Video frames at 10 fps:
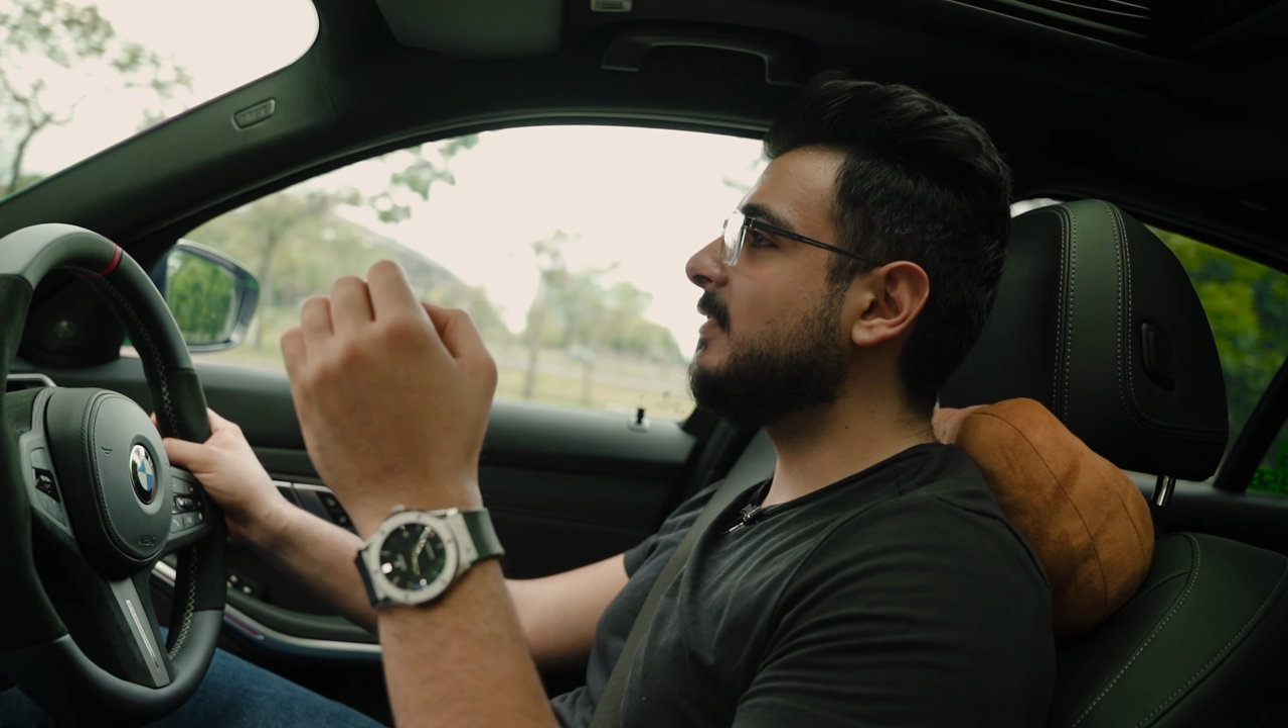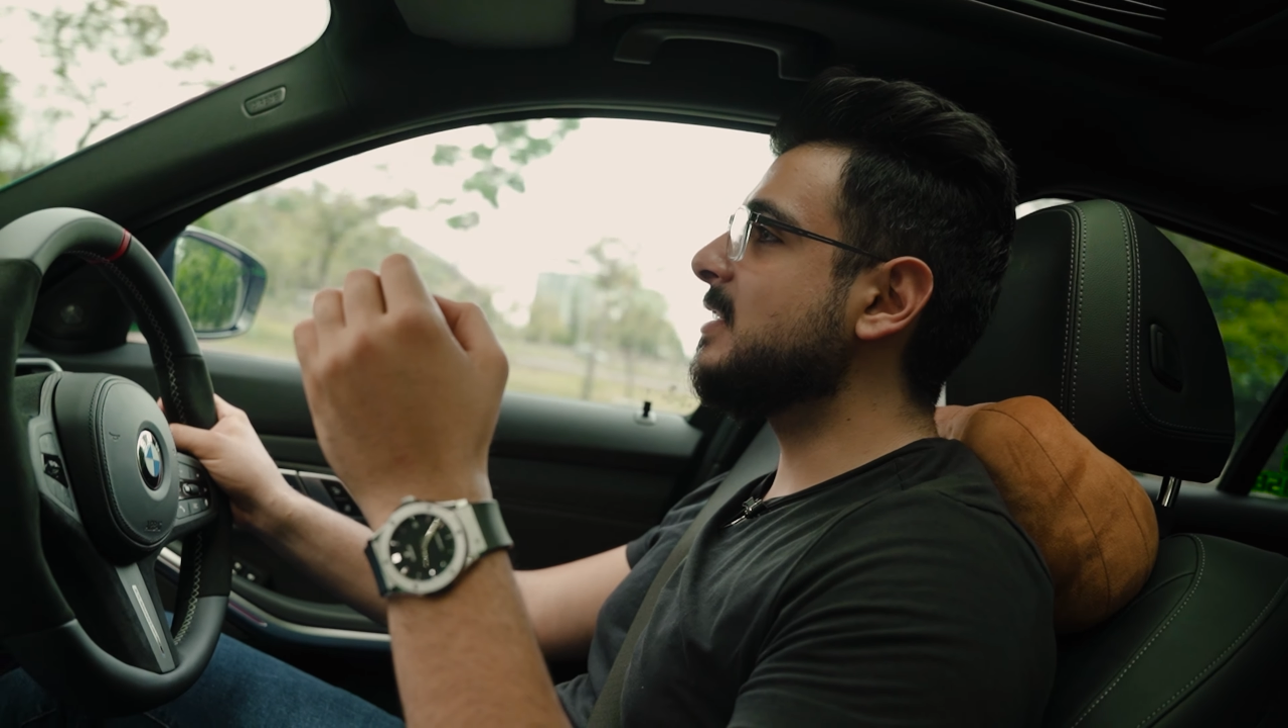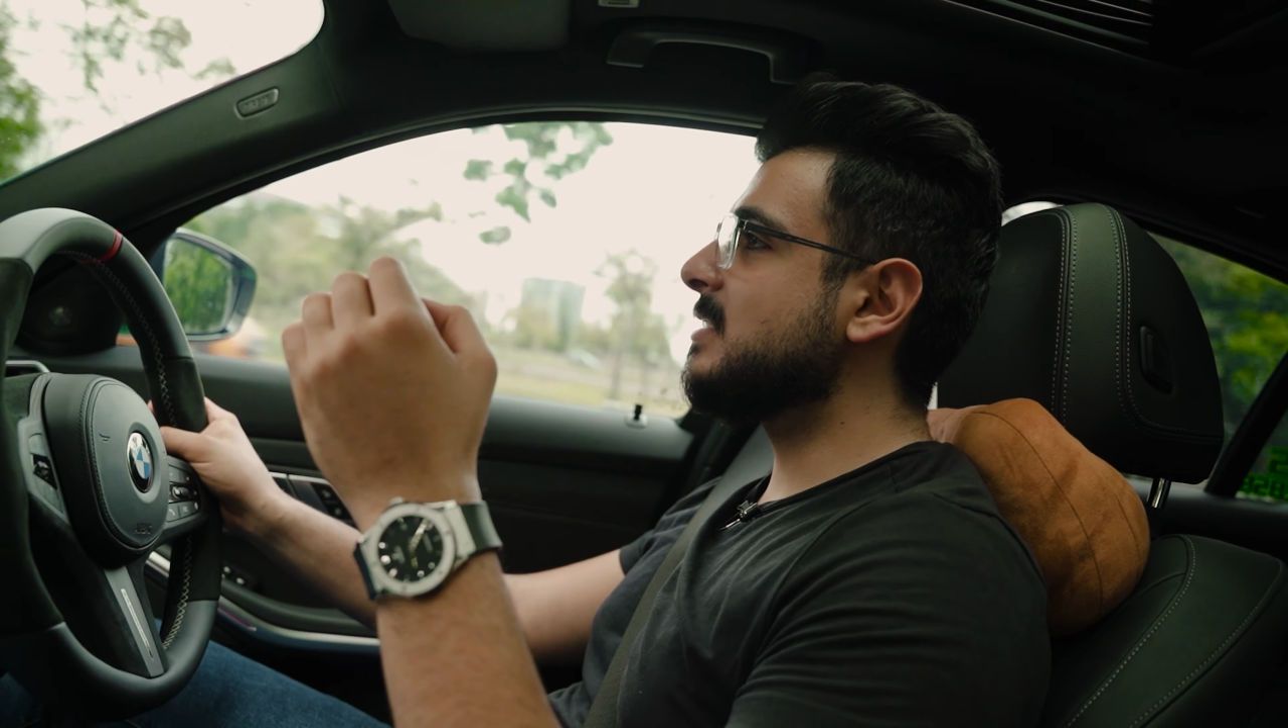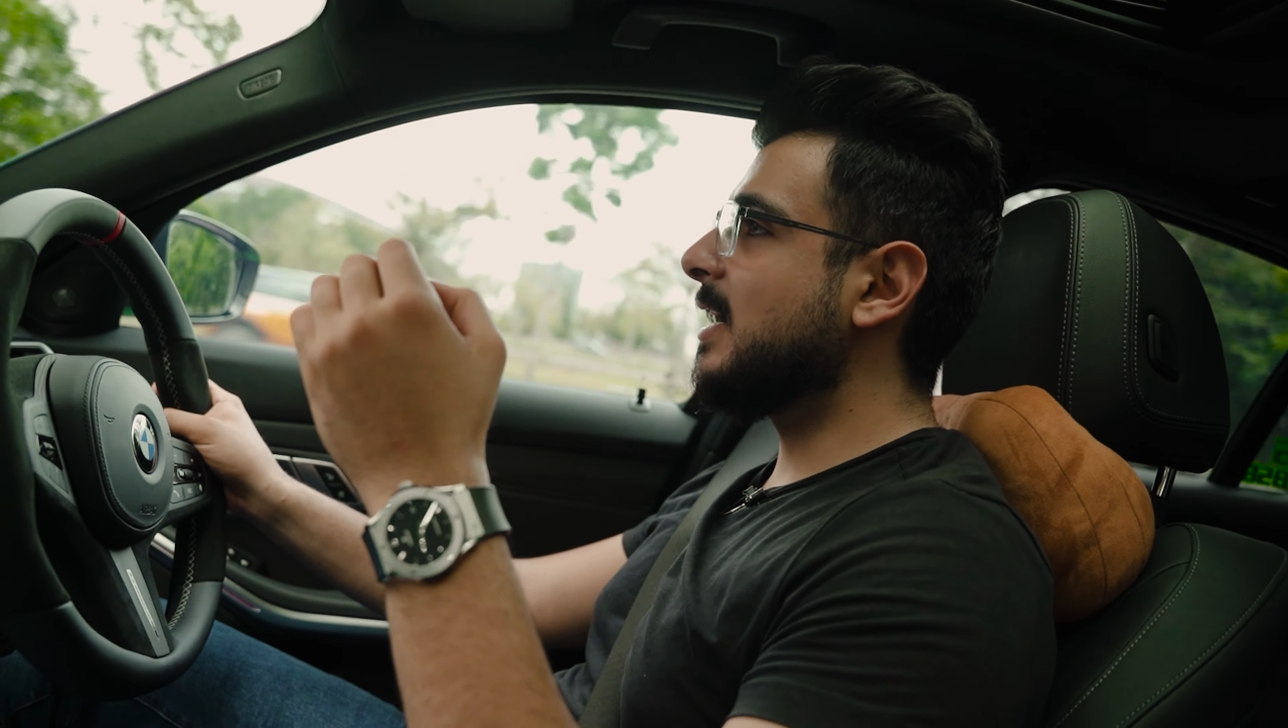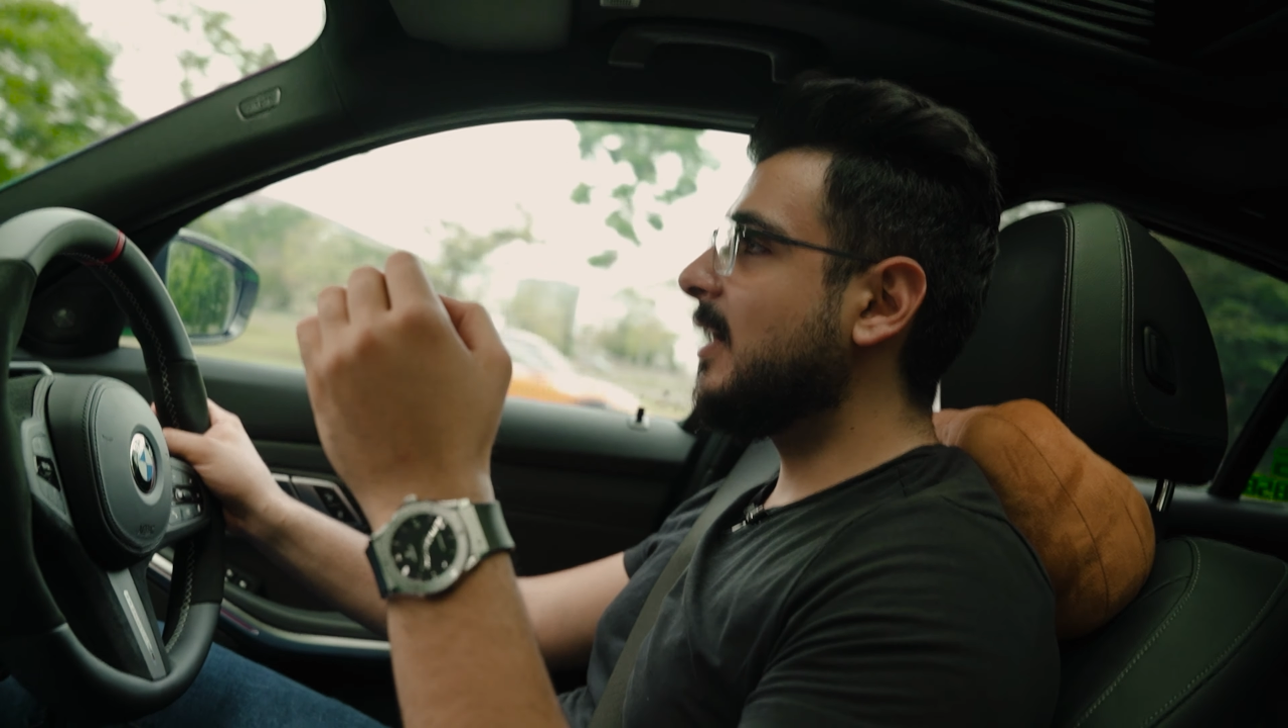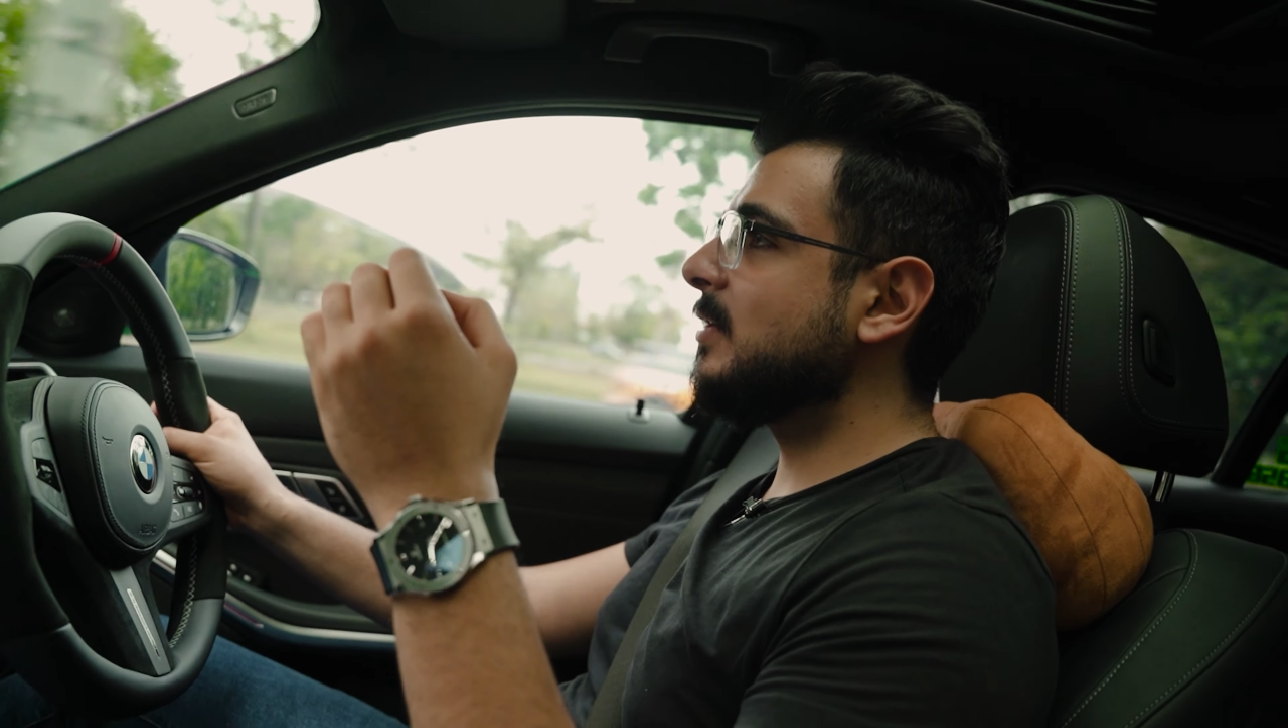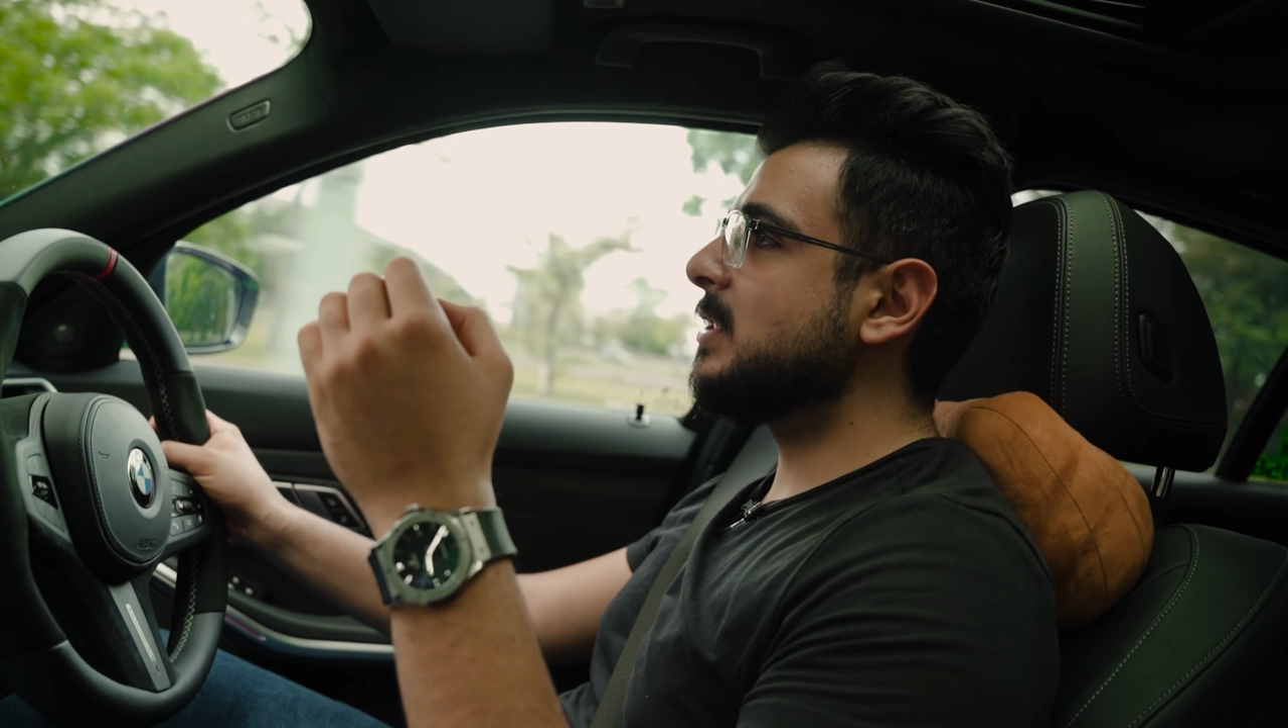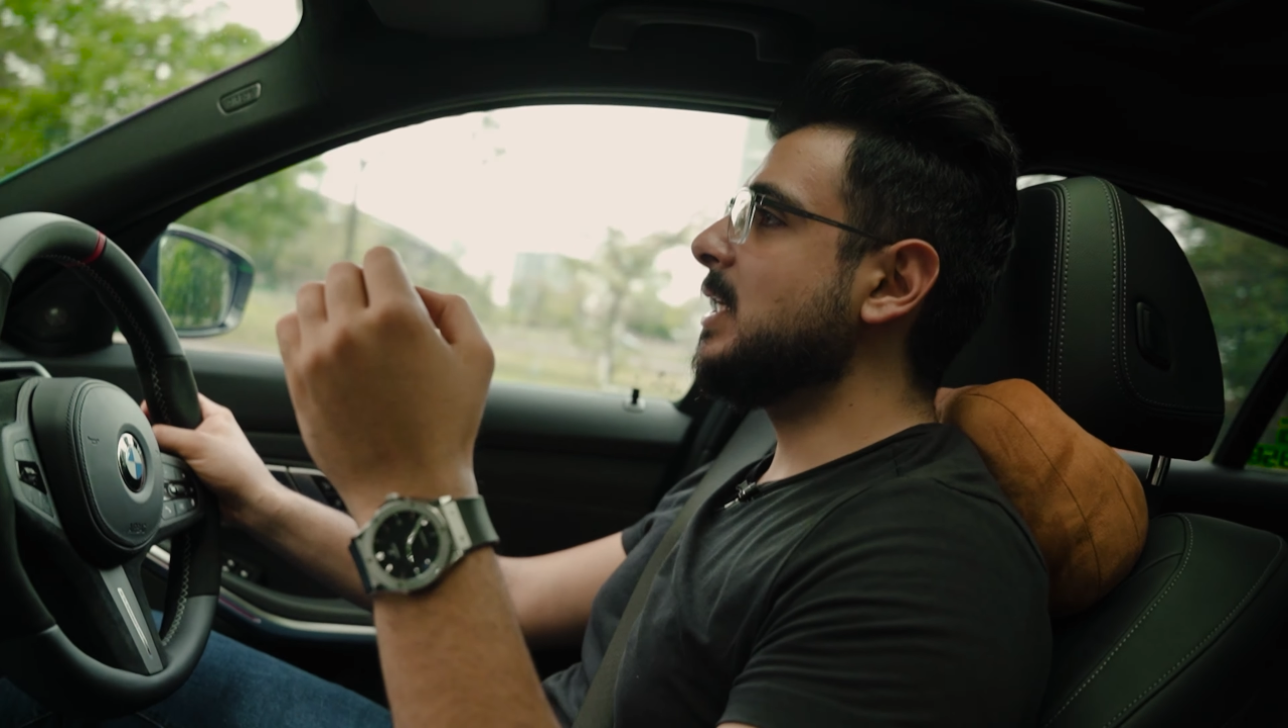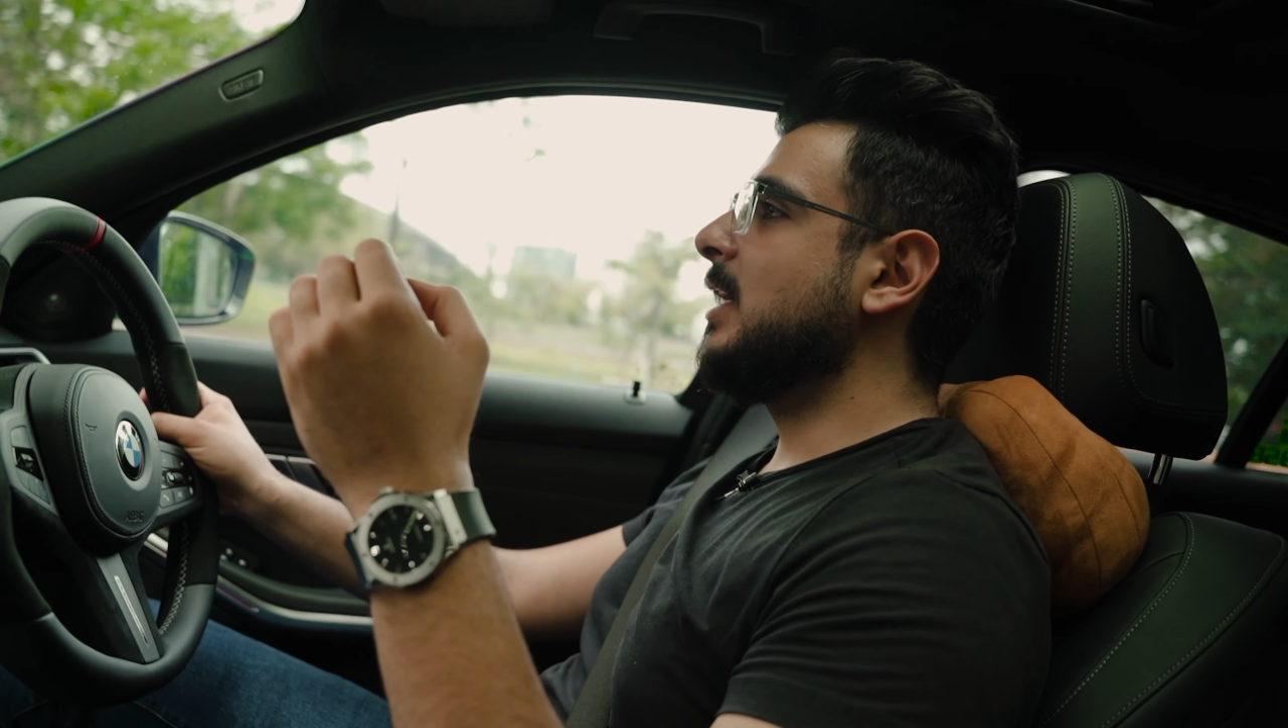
the sound.